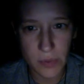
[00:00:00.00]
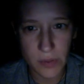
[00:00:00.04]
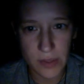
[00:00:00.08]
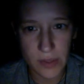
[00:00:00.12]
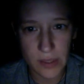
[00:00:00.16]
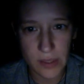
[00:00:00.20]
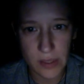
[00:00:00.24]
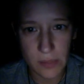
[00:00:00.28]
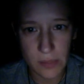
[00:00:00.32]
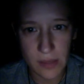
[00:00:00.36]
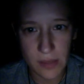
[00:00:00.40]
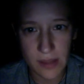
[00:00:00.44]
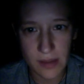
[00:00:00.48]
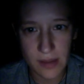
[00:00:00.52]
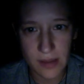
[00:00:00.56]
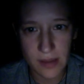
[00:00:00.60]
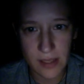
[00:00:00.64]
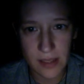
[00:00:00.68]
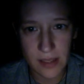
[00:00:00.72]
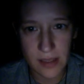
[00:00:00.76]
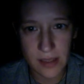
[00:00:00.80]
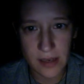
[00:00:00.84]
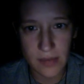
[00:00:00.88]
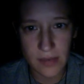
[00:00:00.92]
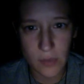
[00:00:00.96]
that the method
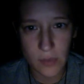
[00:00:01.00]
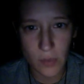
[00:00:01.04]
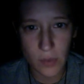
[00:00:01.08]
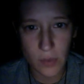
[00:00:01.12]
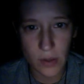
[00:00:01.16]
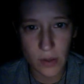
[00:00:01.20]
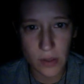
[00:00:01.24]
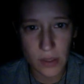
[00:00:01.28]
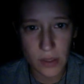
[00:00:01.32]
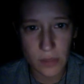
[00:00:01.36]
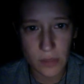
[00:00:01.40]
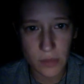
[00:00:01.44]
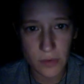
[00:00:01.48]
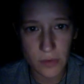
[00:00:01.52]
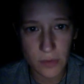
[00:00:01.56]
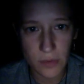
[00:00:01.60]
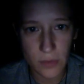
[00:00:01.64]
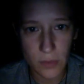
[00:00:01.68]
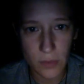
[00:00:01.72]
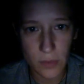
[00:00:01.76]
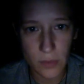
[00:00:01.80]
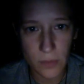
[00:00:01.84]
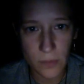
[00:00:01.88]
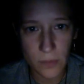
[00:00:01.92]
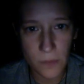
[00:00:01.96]
had never worked
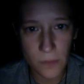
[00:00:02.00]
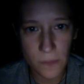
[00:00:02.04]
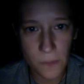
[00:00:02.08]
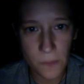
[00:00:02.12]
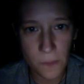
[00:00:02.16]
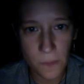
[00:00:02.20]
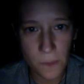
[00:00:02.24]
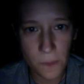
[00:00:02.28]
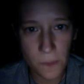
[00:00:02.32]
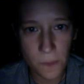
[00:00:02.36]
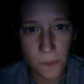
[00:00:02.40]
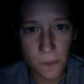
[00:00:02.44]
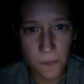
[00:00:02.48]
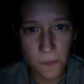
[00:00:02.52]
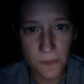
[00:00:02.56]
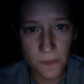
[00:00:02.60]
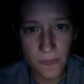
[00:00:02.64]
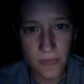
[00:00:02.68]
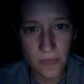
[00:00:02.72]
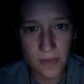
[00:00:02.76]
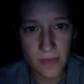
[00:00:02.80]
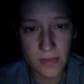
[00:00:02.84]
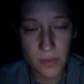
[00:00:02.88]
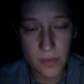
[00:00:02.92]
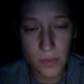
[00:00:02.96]
before.
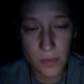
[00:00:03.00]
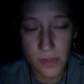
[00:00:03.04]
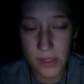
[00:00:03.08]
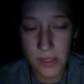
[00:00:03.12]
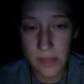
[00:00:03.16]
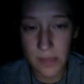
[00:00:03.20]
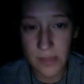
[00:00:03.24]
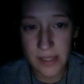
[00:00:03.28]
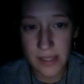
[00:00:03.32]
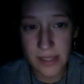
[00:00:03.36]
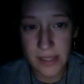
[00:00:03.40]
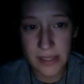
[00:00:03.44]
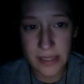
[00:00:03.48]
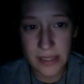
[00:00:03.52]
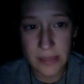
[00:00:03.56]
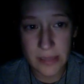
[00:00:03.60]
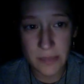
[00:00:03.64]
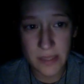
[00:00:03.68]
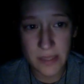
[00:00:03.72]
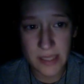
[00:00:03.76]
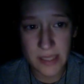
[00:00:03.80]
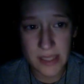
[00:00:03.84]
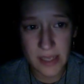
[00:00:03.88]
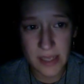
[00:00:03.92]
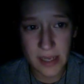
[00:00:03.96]
If it was to be a
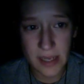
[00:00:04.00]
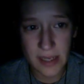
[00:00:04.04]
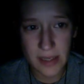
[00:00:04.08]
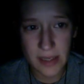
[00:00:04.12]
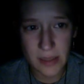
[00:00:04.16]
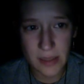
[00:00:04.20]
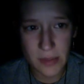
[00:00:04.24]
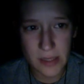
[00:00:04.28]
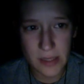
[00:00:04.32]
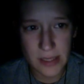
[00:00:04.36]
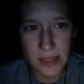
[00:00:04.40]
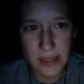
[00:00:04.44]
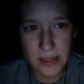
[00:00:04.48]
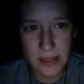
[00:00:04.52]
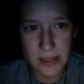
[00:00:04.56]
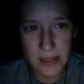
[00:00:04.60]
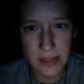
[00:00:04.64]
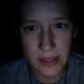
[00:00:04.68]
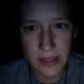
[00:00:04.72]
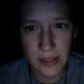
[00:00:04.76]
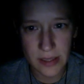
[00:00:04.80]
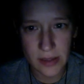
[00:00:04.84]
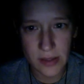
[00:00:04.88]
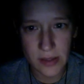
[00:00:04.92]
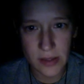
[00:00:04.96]
sleepless night, there was little
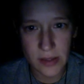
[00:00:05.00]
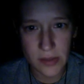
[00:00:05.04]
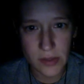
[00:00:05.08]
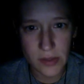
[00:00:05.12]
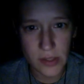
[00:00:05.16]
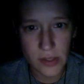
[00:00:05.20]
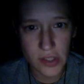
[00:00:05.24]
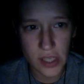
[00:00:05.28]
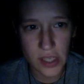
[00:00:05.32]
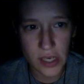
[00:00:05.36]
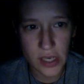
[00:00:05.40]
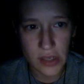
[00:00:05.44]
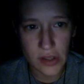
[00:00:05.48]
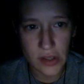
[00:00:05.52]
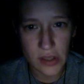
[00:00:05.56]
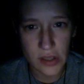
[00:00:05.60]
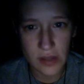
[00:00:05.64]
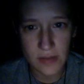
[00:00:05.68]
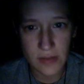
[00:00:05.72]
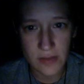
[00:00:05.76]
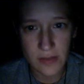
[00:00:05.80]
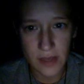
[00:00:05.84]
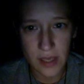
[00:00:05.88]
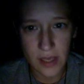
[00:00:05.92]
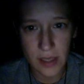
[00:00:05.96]
I could do to change the
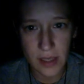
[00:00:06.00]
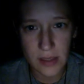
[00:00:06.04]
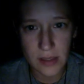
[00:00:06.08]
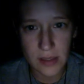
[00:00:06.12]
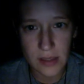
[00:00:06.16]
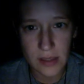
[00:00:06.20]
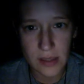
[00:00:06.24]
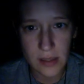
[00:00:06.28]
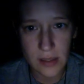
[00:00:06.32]
fact.